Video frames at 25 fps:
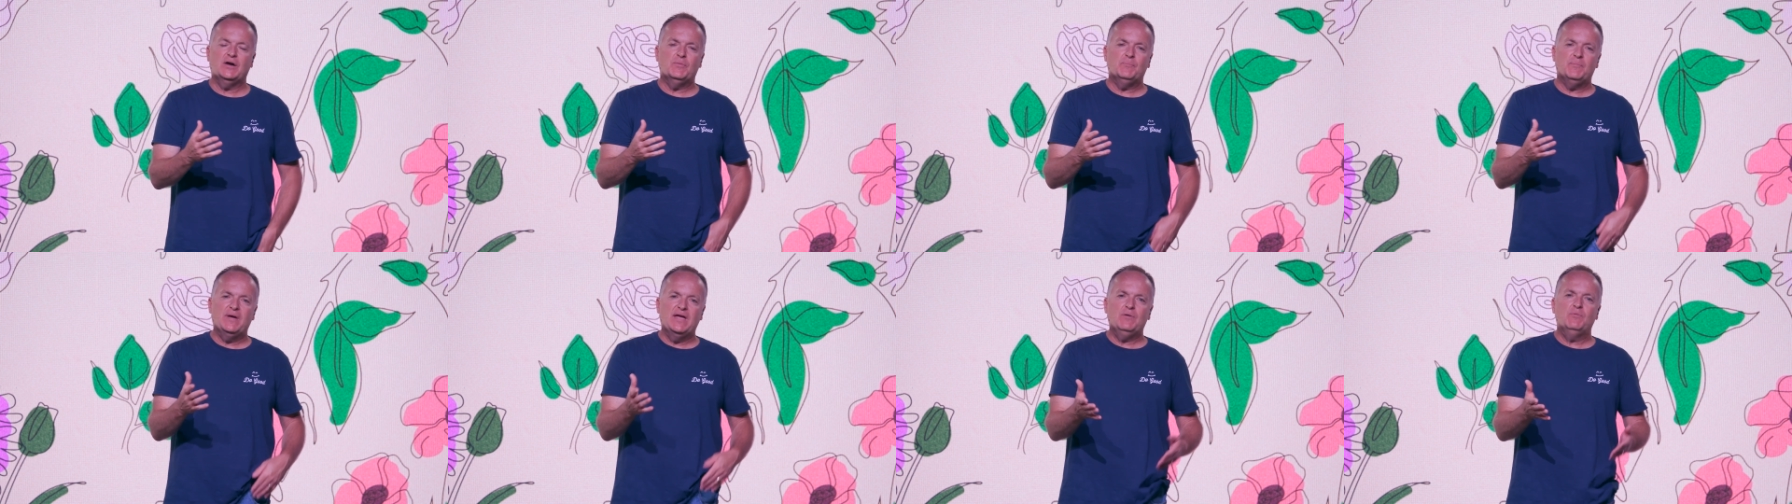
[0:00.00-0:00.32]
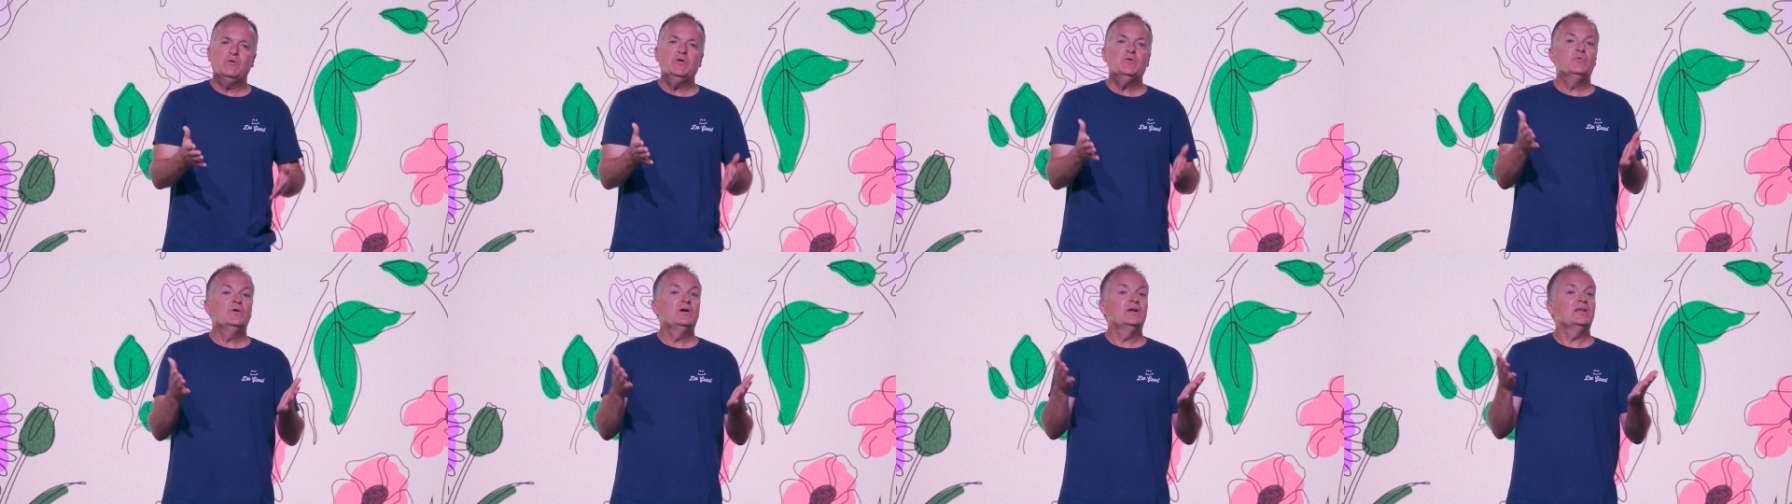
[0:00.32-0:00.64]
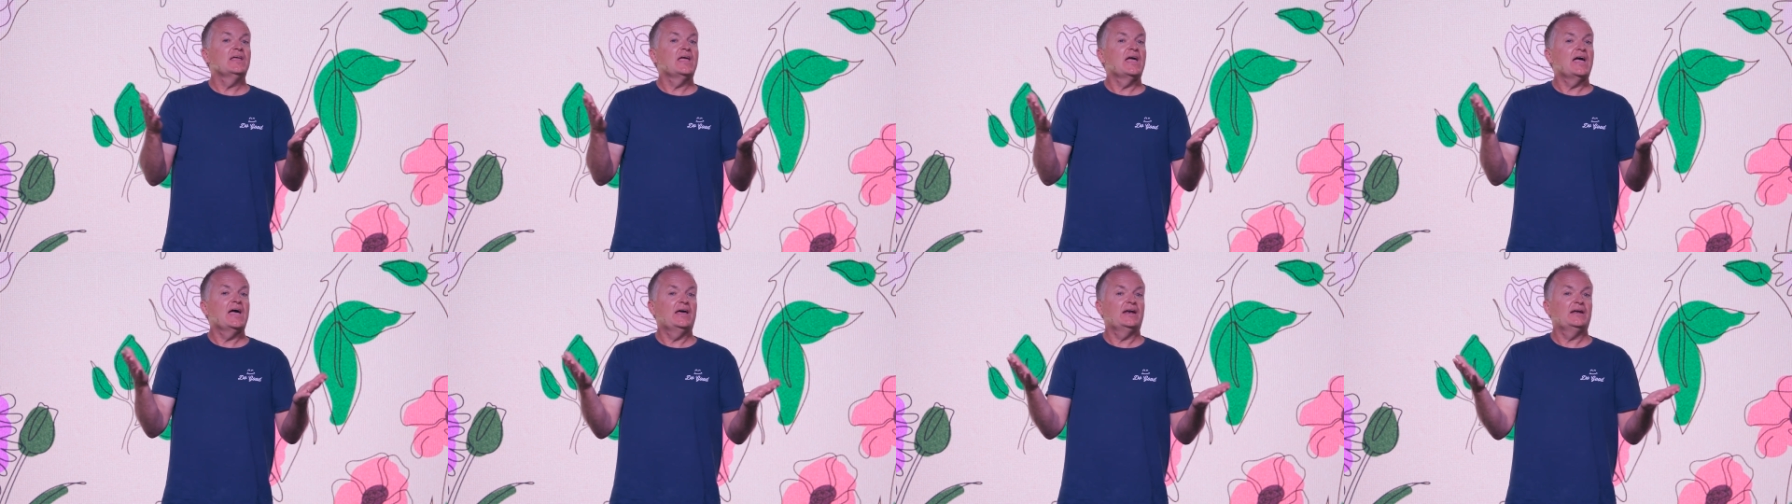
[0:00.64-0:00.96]
man, we really
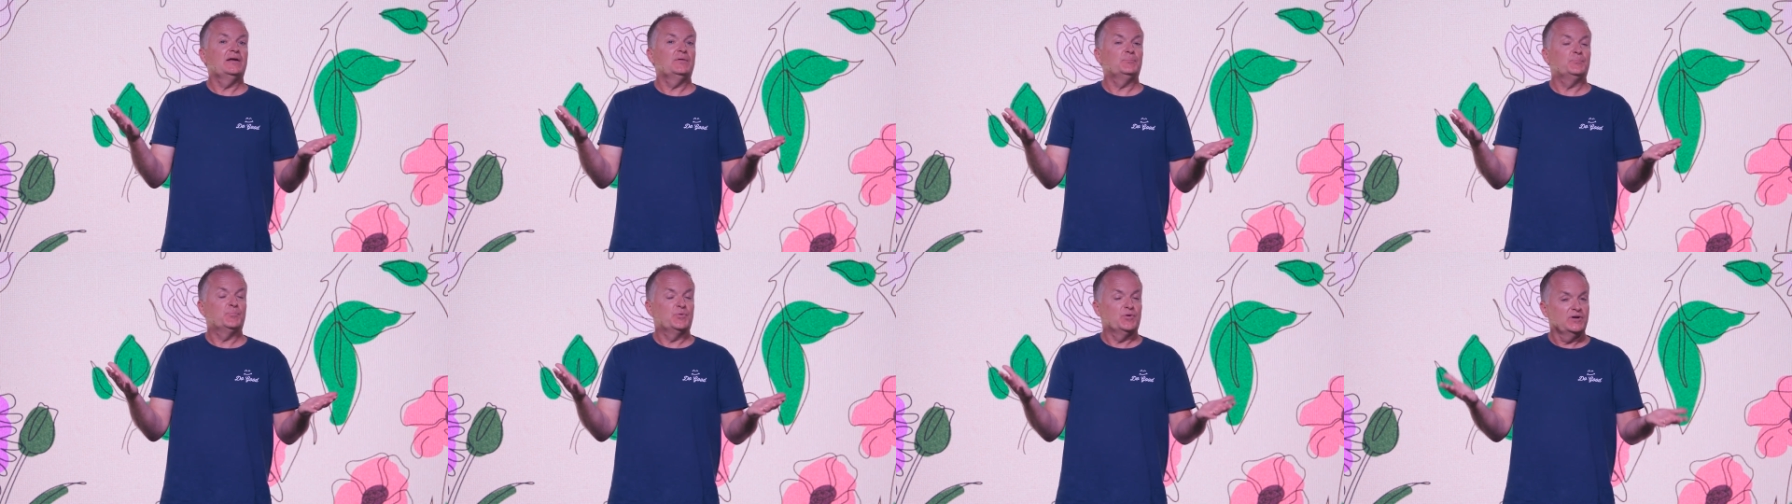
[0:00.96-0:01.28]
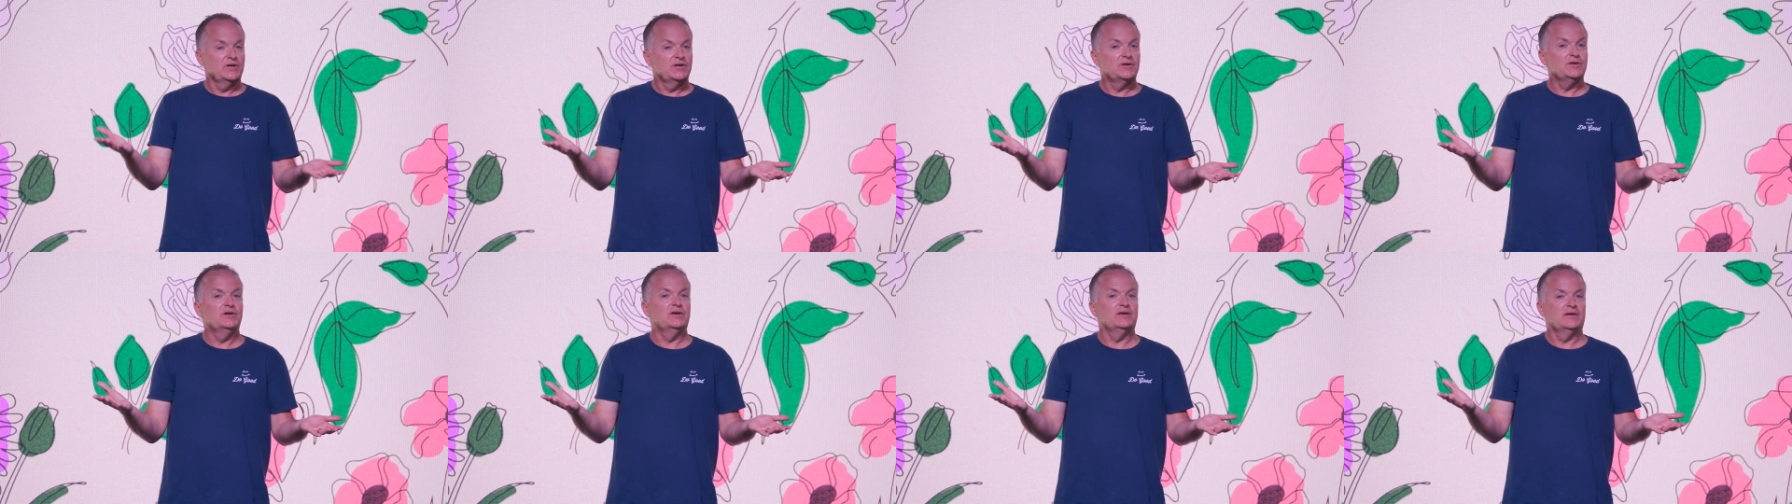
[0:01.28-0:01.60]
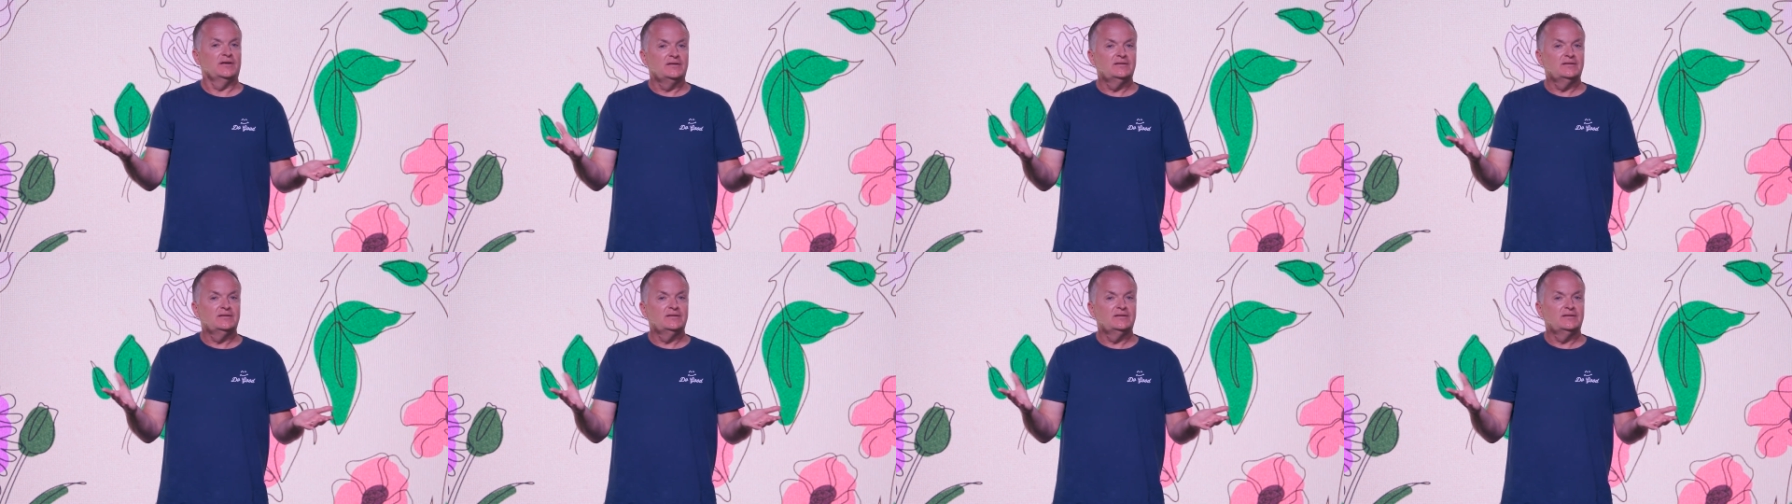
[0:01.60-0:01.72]
had it pretty good.